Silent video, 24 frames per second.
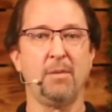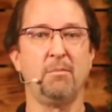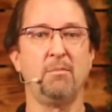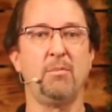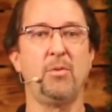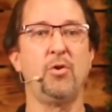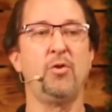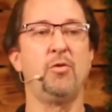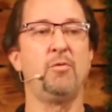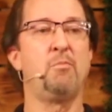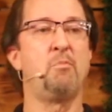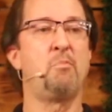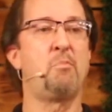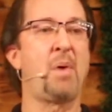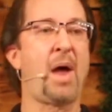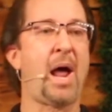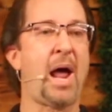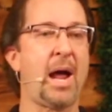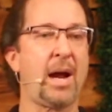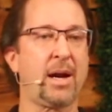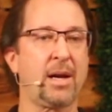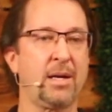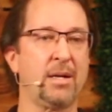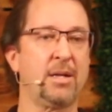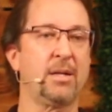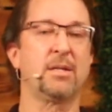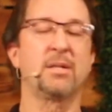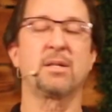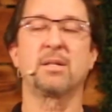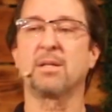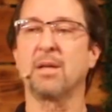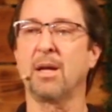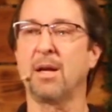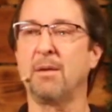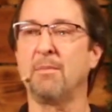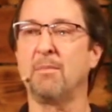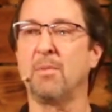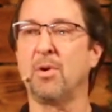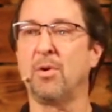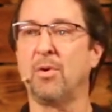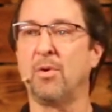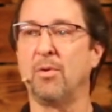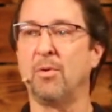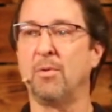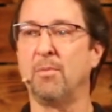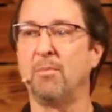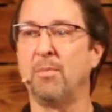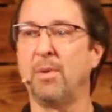move back into the same
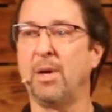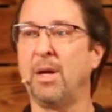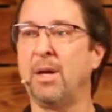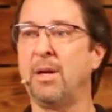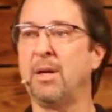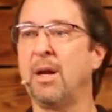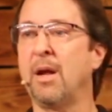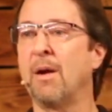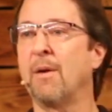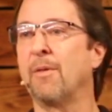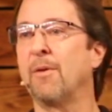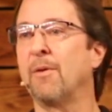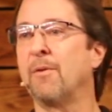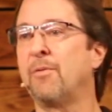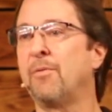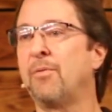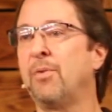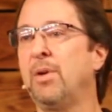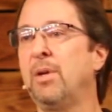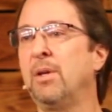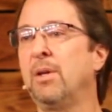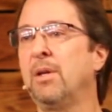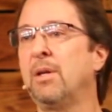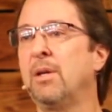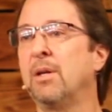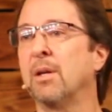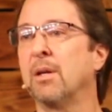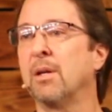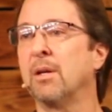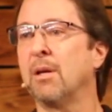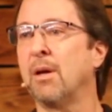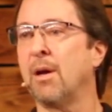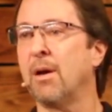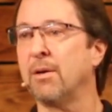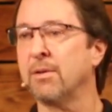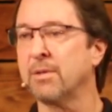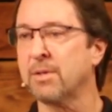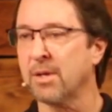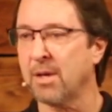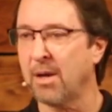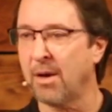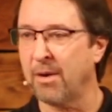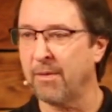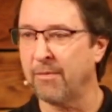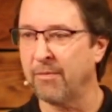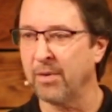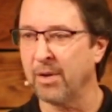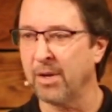home, and now the feeling of
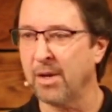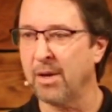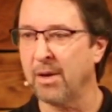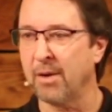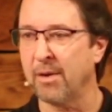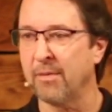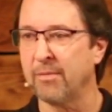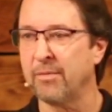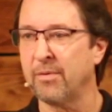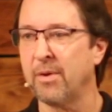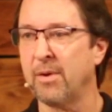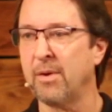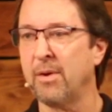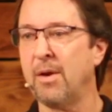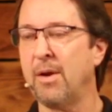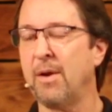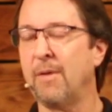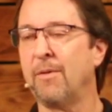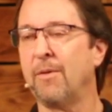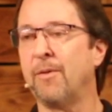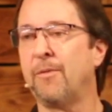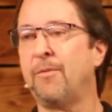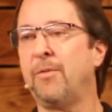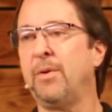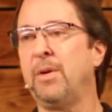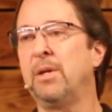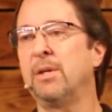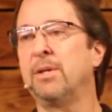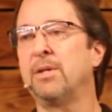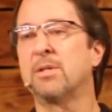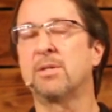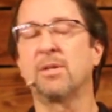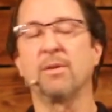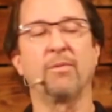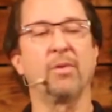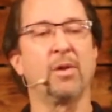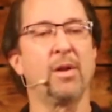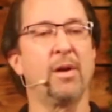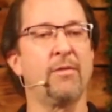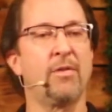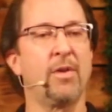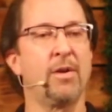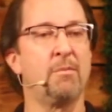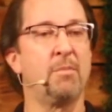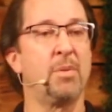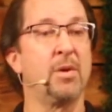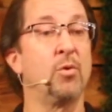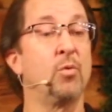love, the feelings of love
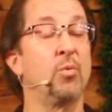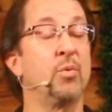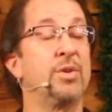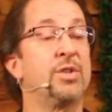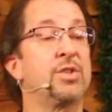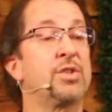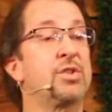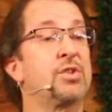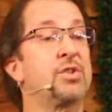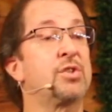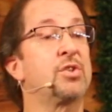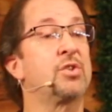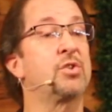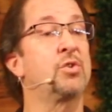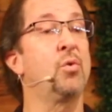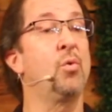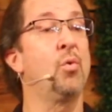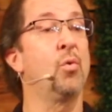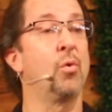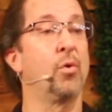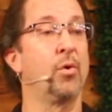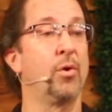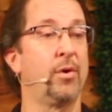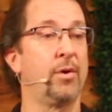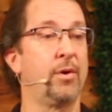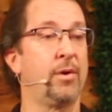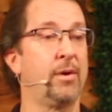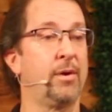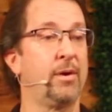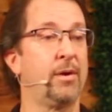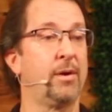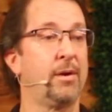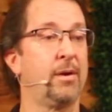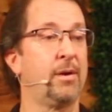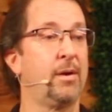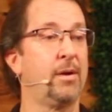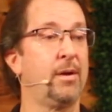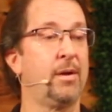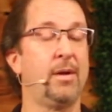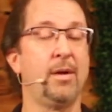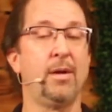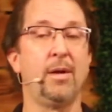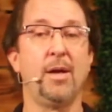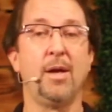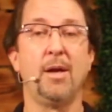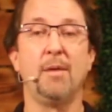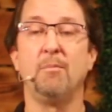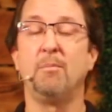have been restored
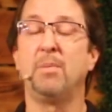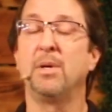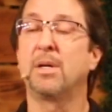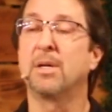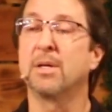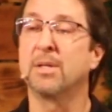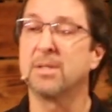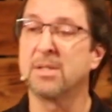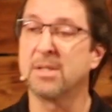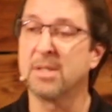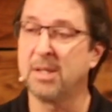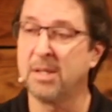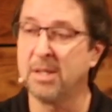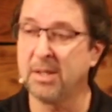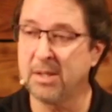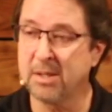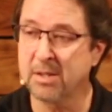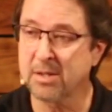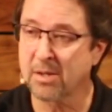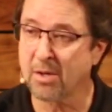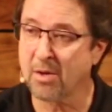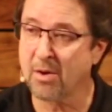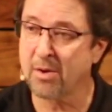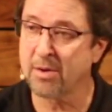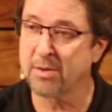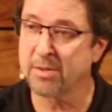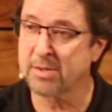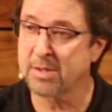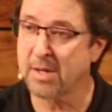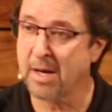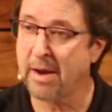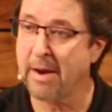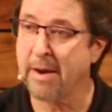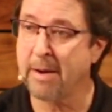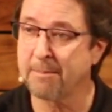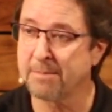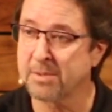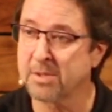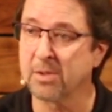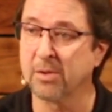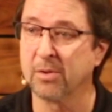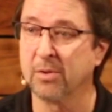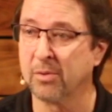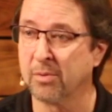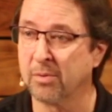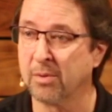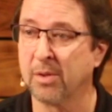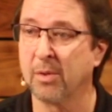because these laws
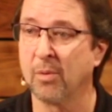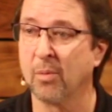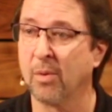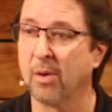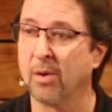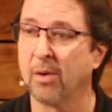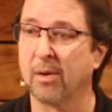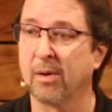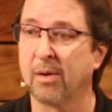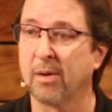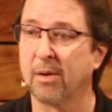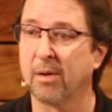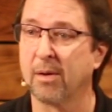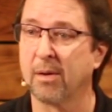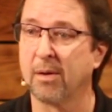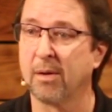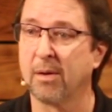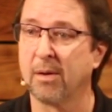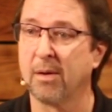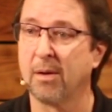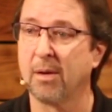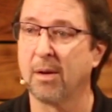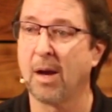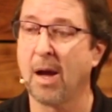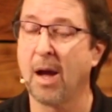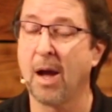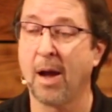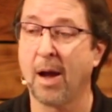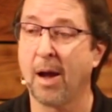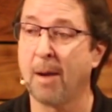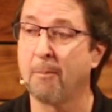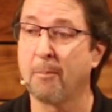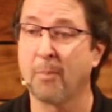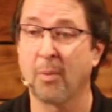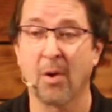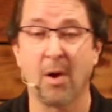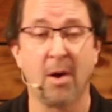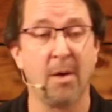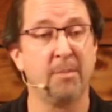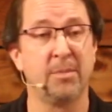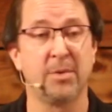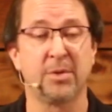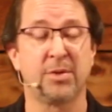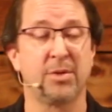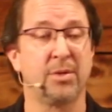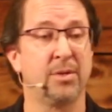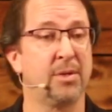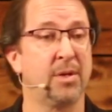absolutely work. I, I
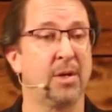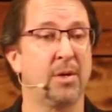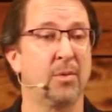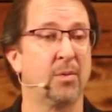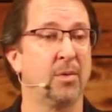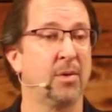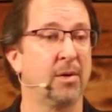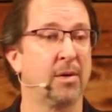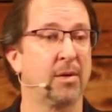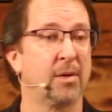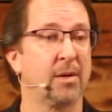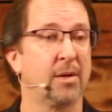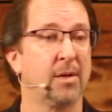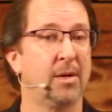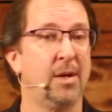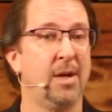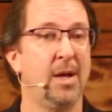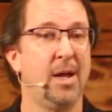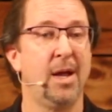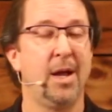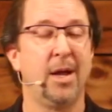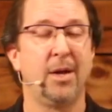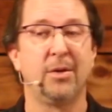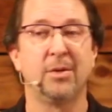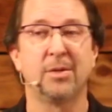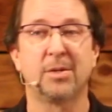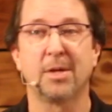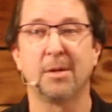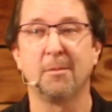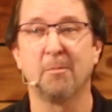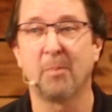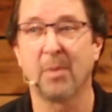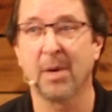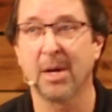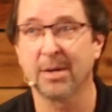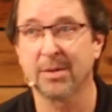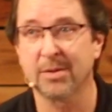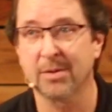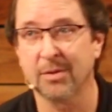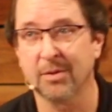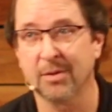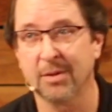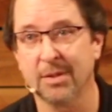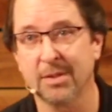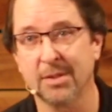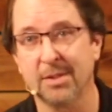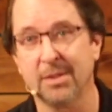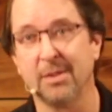promise you they work. You say,
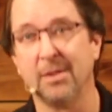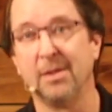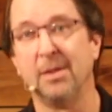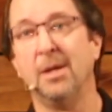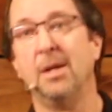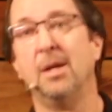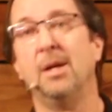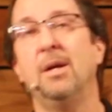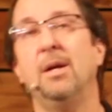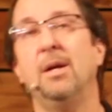Pastor, listen,